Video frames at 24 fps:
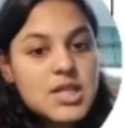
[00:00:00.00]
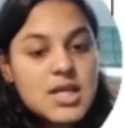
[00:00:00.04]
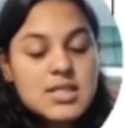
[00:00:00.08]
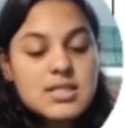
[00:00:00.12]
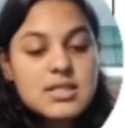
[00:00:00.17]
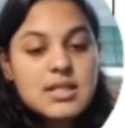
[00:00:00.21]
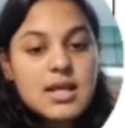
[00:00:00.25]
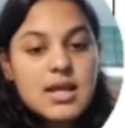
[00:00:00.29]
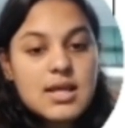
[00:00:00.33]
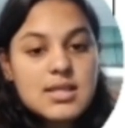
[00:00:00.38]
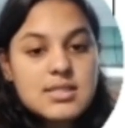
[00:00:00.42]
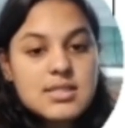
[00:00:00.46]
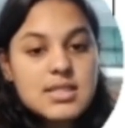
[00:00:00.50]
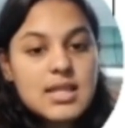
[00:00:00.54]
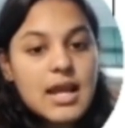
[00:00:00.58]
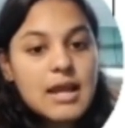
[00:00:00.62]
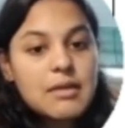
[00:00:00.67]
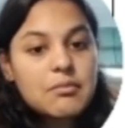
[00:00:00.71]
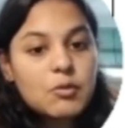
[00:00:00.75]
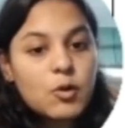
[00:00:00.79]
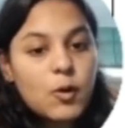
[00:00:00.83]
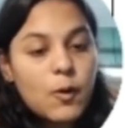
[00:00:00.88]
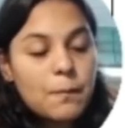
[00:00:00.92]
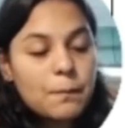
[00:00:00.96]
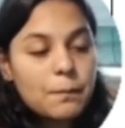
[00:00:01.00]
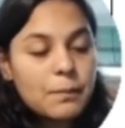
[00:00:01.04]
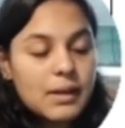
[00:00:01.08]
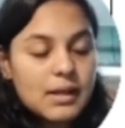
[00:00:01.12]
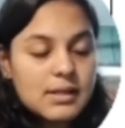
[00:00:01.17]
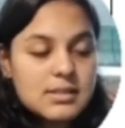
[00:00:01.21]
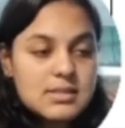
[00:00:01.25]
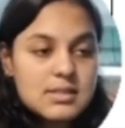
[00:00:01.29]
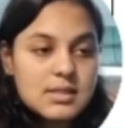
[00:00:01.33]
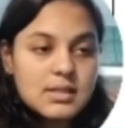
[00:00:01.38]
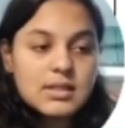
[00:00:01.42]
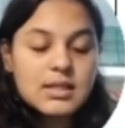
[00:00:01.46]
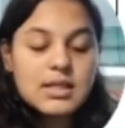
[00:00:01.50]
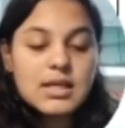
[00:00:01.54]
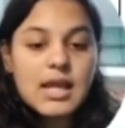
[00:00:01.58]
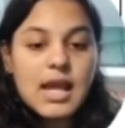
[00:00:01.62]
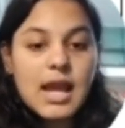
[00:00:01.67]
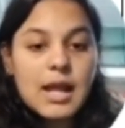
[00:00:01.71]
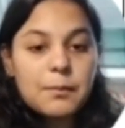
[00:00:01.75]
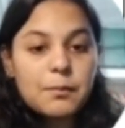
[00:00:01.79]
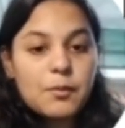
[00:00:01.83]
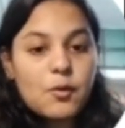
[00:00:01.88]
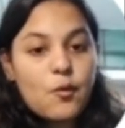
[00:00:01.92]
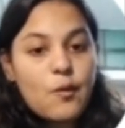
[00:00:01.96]
less time complexity
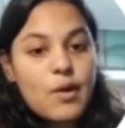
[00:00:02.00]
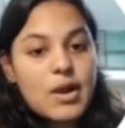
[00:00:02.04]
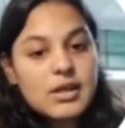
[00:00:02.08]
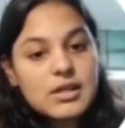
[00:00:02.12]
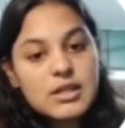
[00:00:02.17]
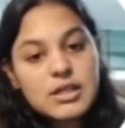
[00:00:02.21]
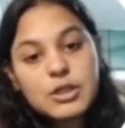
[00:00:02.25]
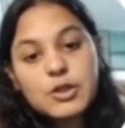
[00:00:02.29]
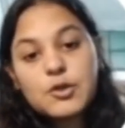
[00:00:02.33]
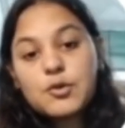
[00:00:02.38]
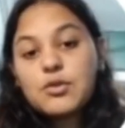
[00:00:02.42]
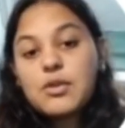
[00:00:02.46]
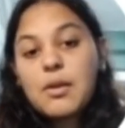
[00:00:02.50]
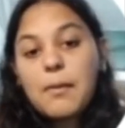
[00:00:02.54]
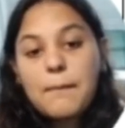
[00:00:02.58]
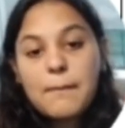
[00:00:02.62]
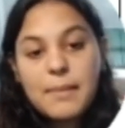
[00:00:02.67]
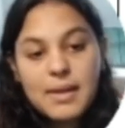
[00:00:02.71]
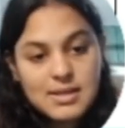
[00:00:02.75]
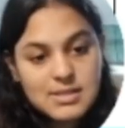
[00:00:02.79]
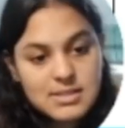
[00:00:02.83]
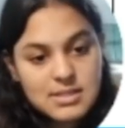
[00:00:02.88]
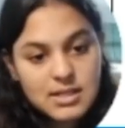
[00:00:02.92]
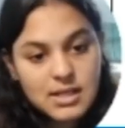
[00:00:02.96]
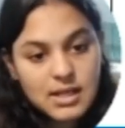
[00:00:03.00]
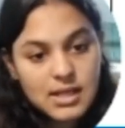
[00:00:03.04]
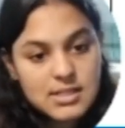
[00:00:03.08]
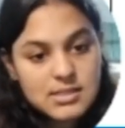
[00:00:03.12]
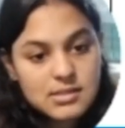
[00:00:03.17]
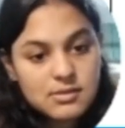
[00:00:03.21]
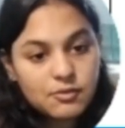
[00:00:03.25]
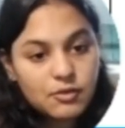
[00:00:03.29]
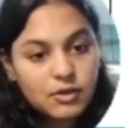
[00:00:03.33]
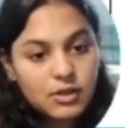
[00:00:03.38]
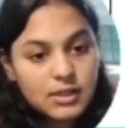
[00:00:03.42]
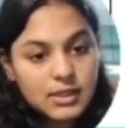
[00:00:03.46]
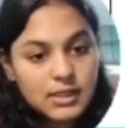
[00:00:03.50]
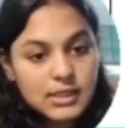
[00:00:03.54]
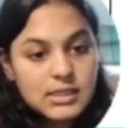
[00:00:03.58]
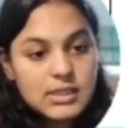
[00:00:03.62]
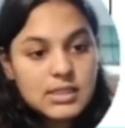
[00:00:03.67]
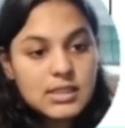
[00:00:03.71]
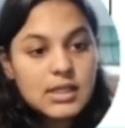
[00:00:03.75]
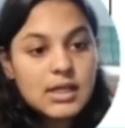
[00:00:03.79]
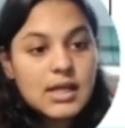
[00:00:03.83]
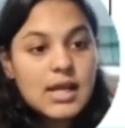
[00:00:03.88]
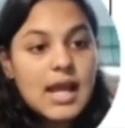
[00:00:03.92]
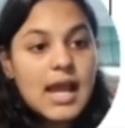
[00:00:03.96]
and providing you the best case for it.
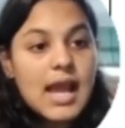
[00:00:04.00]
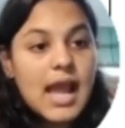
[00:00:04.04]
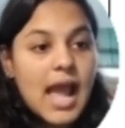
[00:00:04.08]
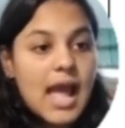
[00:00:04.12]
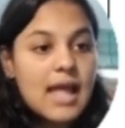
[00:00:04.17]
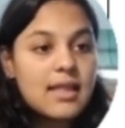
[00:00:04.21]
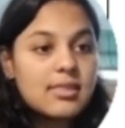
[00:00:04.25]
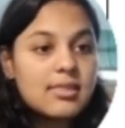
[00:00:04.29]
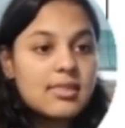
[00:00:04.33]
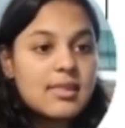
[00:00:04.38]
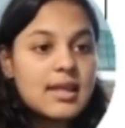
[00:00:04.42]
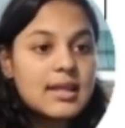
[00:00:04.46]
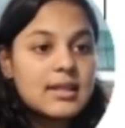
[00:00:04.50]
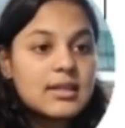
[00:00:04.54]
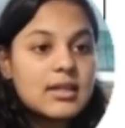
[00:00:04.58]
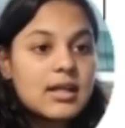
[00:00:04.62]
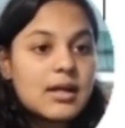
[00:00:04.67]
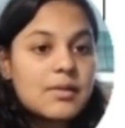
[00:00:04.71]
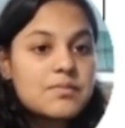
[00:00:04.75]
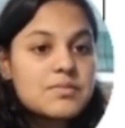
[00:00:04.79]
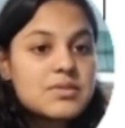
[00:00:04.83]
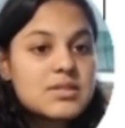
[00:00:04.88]
And then comes